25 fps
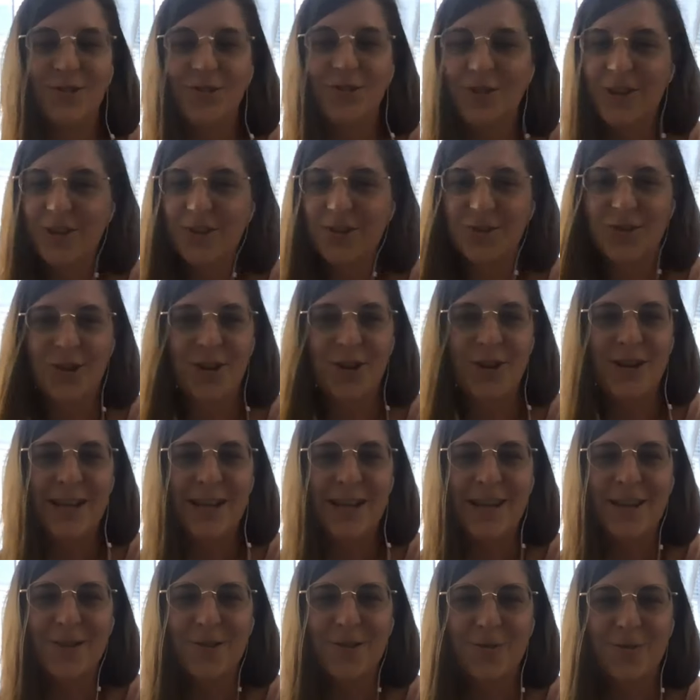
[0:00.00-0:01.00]

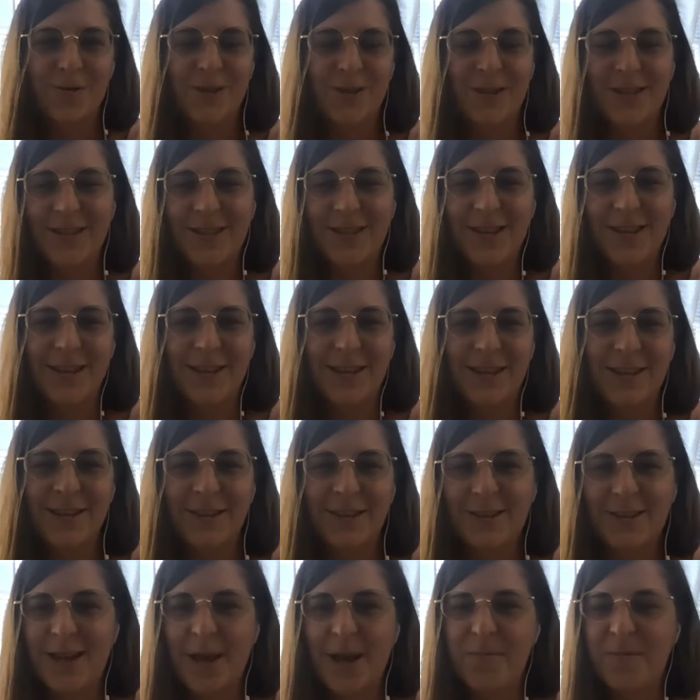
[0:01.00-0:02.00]
journey through this healing,
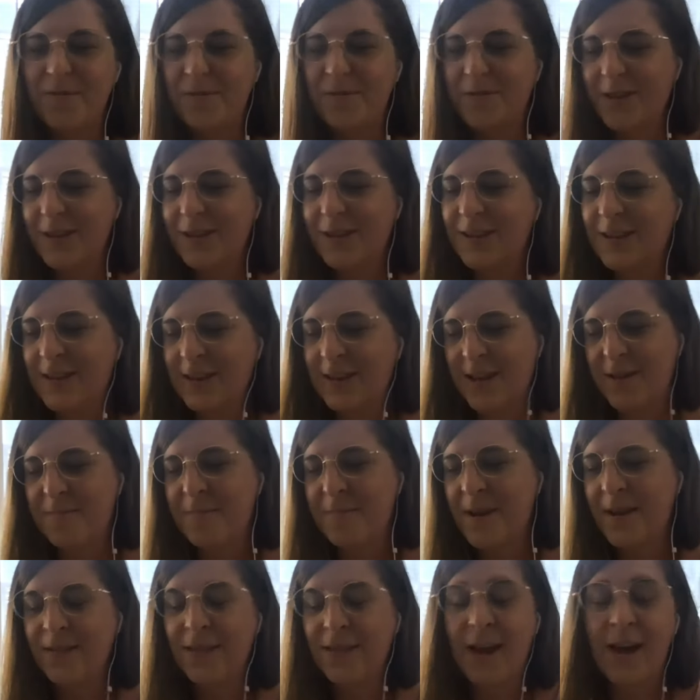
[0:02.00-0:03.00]
this time of healing in
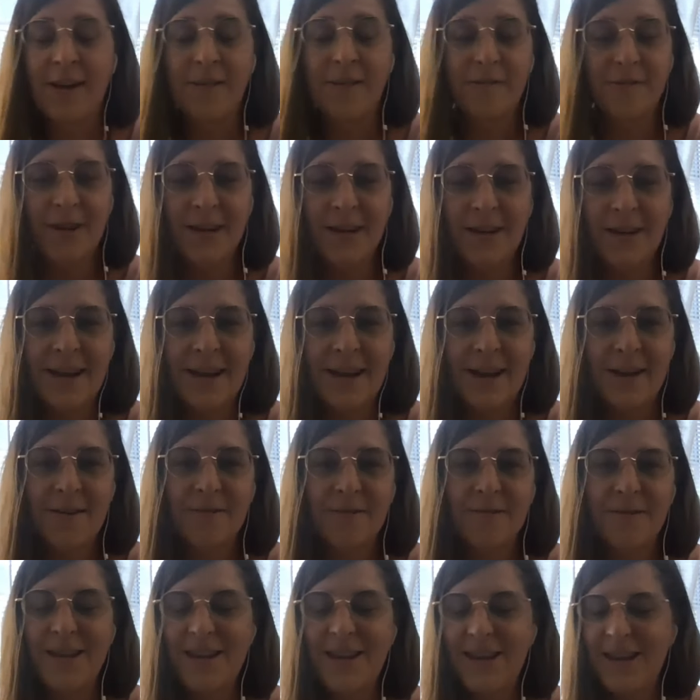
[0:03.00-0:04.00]
my life right
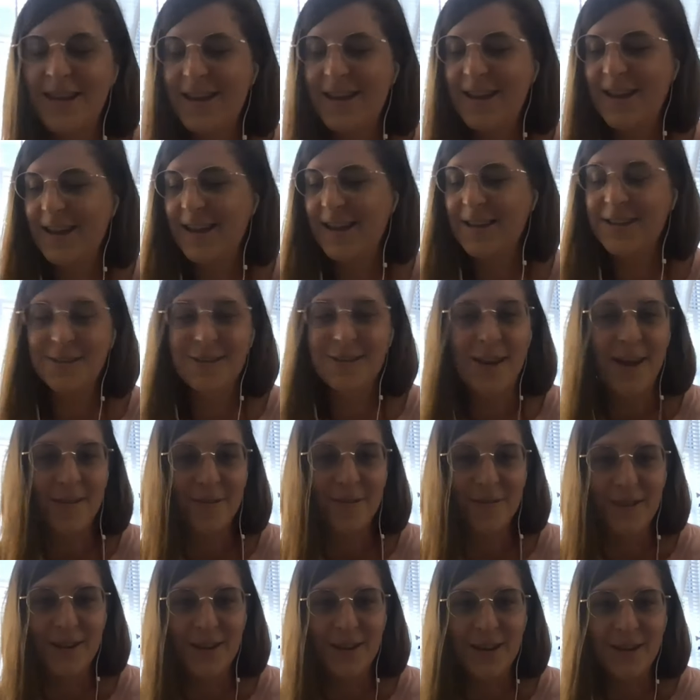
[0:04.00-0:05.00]
now, is not
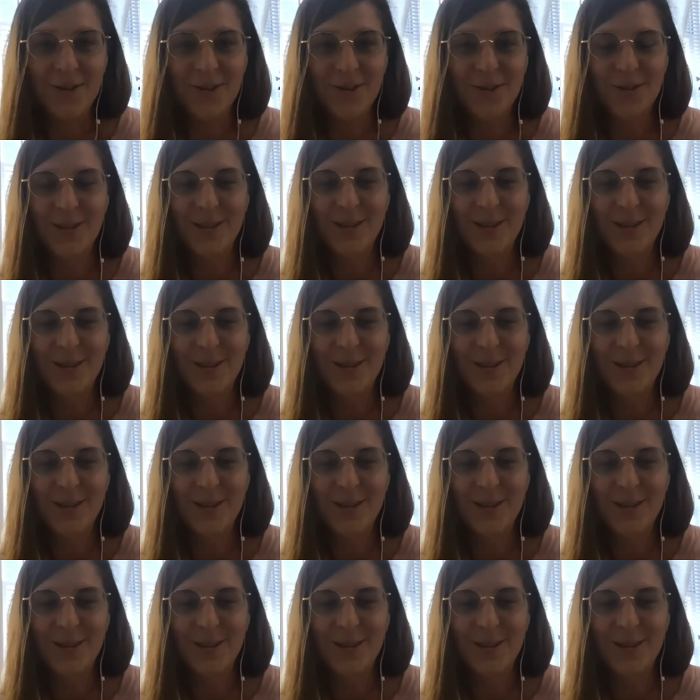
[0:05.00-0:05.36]
finished.